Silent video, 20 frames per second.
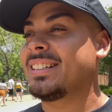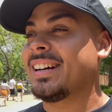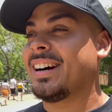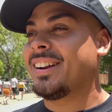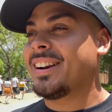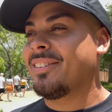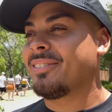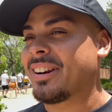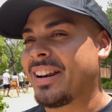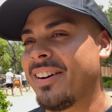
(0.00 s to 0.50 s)

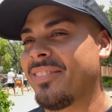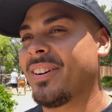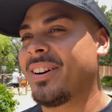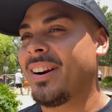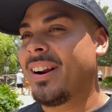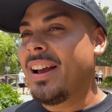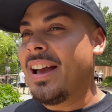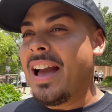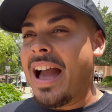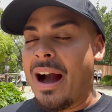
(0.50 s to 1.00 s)
down. I would never,
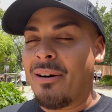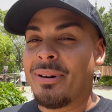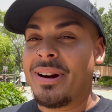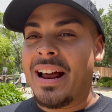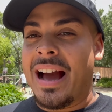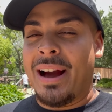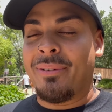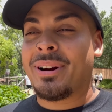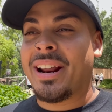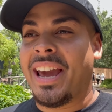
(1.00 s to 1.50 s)
I would,
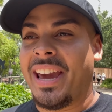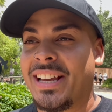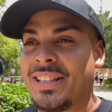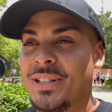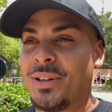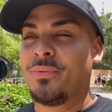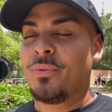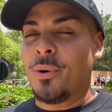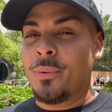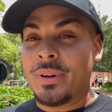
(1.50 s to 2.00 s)
I would hate
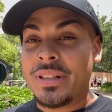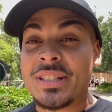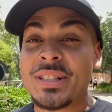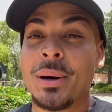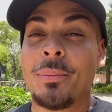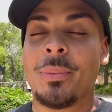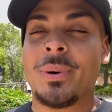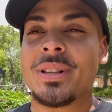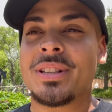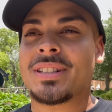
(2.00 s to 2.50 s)
to ruin
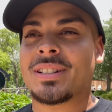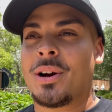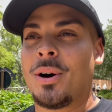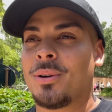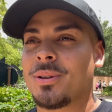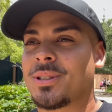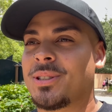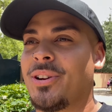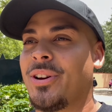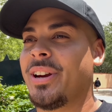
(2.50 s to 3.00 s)
someone's
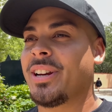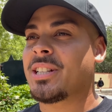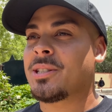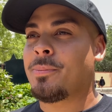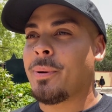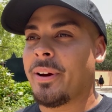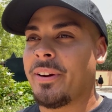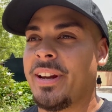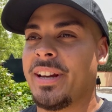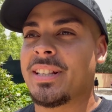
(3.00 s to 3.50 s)
coaster
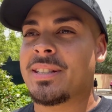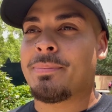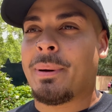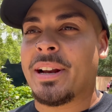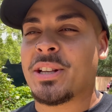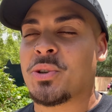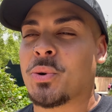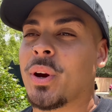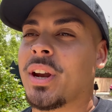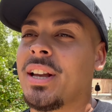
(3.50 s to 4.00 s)
experience
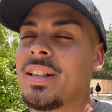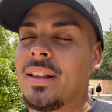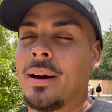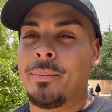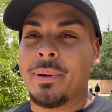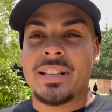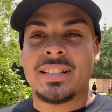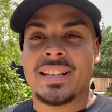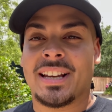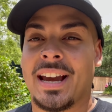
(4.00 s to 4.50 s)
by tricking
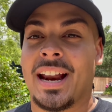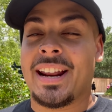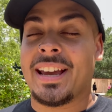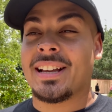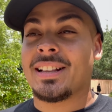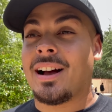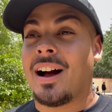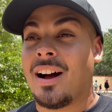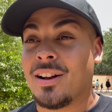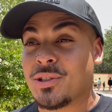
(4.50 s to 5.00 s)
them into getting
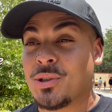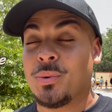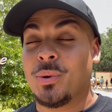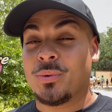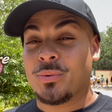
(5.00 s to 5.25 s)
it onto a